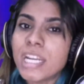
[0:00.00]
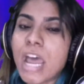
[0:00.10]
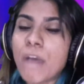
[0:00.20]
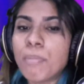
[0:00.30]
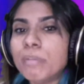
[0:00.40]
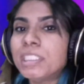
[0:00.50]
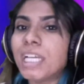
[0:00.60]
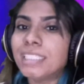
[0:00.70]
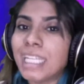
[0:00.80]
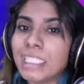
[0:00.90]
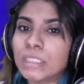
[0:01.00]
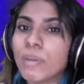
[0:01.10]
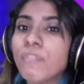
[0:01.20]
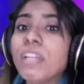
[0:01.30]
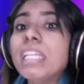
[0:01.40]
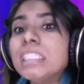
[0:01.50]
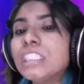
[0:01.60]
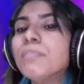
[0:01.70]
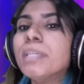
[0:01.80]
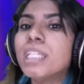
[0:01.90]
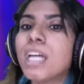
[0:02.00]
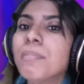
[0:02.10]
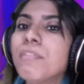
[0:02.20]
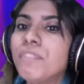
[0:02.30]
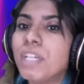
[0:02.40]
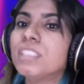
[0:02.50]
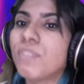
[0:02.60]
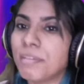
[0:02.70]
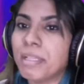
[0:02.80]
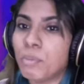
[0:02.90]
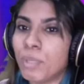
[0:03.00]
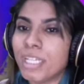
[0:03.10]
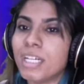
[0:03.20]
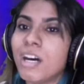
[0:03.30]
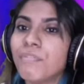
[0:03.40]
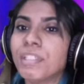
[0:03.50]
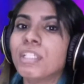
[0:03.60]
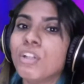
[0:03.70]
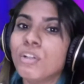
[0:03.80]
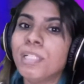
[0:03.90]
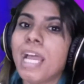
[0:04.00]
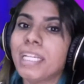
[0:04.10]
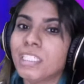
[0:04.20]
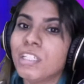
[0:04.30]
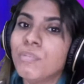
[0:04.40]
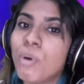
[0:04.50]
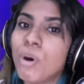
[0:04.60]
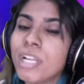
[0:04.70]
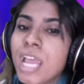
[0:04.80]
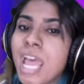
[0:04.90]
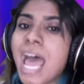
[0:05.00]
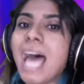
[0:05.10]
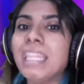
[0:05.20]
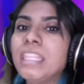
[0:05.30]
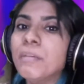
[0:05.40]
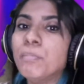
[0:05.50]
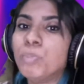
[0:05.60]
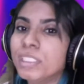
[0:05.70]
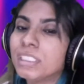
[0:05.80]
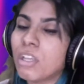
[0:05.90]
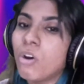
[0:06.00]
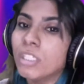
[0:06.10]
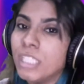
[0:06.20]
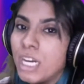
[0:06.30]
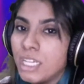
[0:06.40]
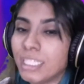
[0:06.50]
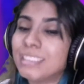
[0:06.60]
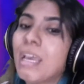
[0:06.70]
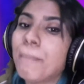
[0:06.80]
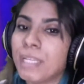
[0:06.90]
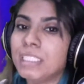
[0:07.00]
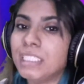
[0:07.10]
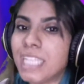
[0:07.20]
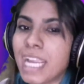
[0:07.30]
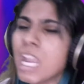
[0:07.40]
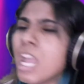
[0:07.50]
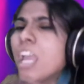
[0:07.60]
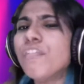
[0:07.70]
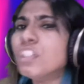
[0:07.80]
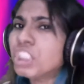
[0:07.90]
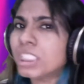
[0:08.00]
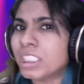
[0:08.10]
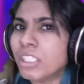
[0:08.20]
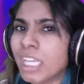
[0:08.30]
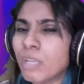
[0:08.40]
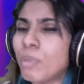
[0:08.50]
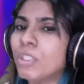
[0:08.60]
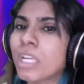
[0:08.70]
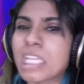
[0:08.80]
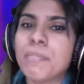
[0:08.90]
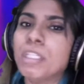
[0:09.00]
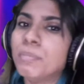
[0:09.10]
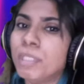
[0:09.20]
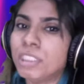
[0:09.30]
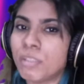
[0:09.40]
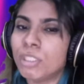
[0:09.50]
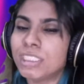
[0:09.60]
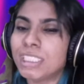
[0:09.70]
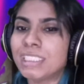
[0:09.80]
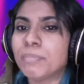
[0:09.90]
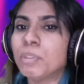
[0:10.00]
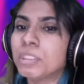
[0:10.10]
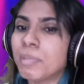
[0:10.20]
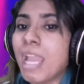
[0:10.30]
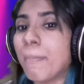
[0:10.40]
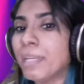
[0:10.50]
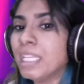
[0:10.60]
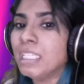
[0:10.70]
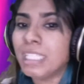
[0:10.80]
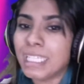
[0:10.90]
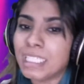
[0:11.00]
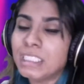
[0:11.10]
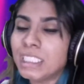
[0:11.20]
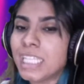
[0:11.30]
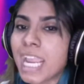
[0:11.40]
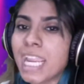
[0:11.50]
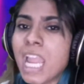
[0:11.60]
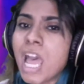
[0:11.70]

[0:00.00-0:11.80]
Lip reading: Now, pop star Taylor Swift is to become the first female winner of the Global Icon Award at the Brits on that's happening today. If you're just tuning in, we're talking about the Brit Awards that's supposed to be happening later today.